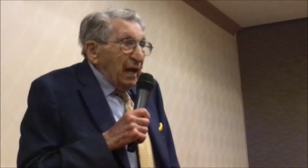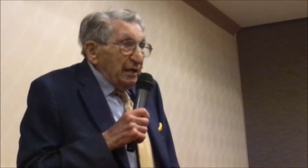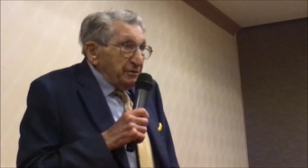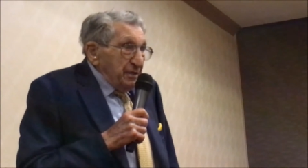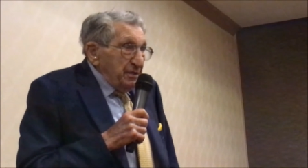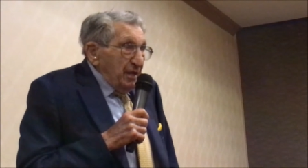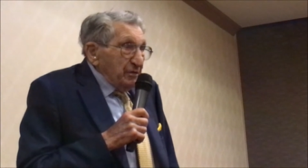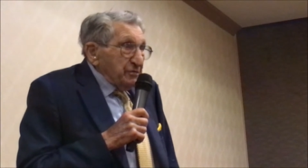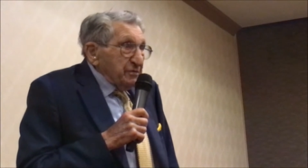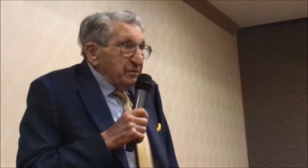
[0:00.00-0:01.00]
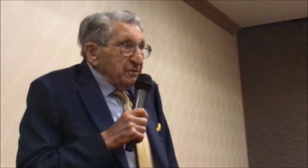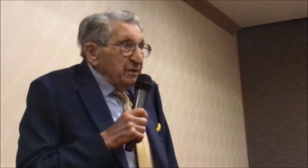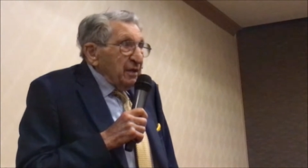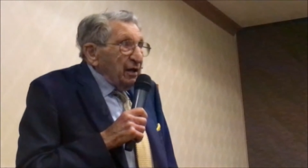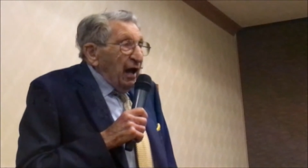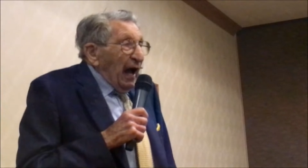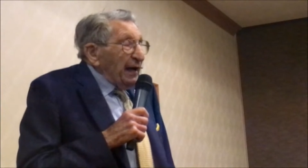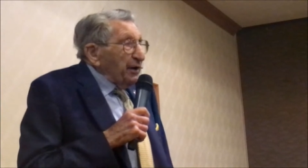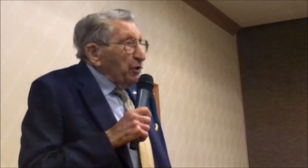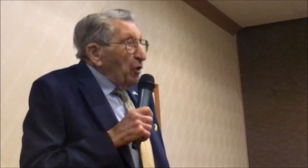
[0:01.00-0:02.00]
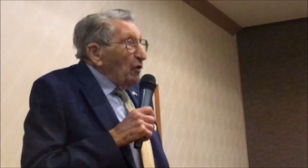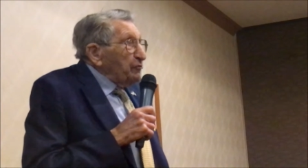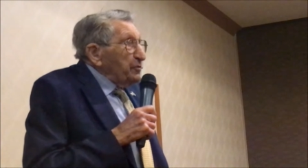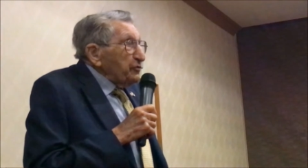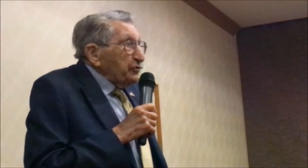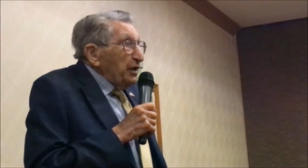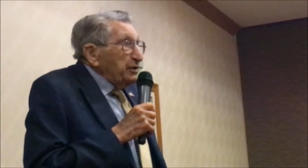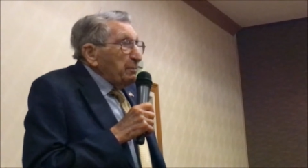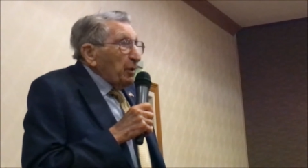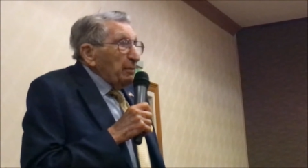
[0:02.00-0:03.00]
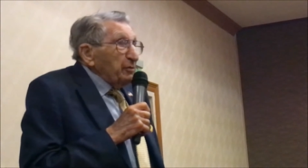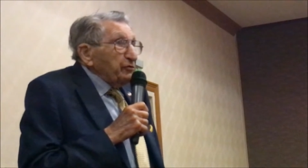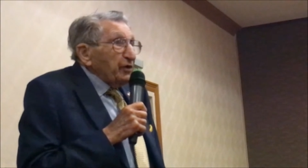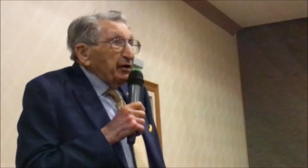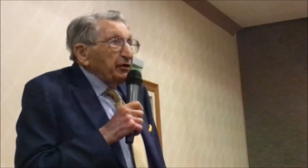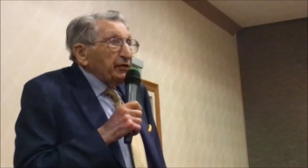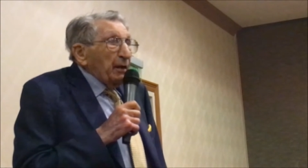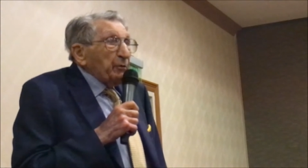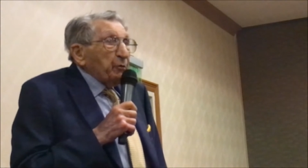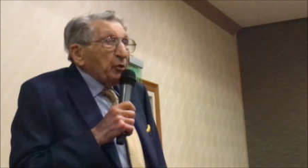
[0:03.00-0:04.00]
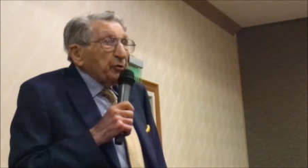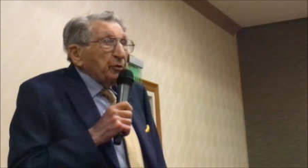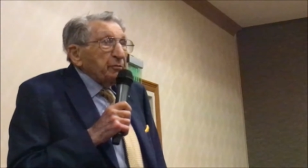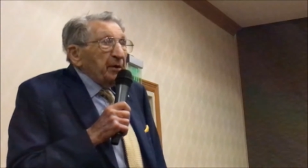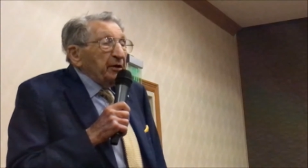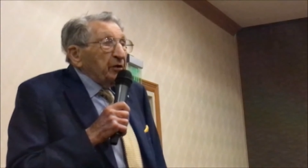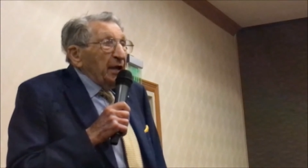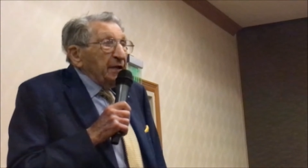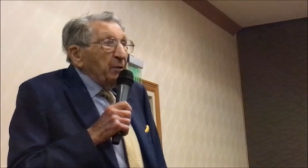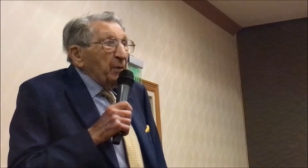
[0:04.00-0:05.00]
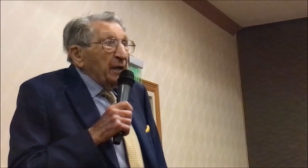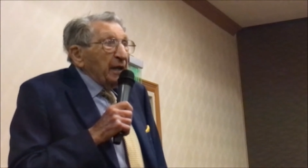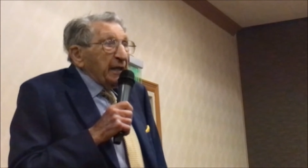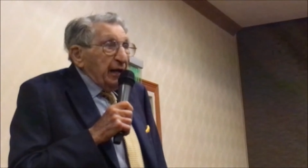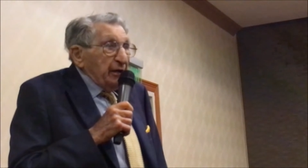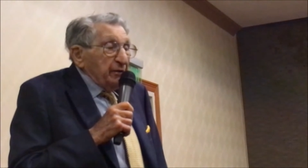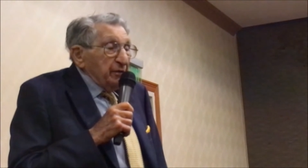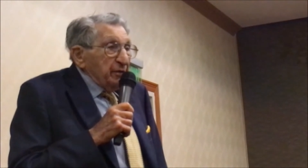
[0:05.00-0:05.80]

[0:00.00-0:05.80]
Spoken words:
I said yes. I got a call from the State Department saying that they would work with me to any way I can.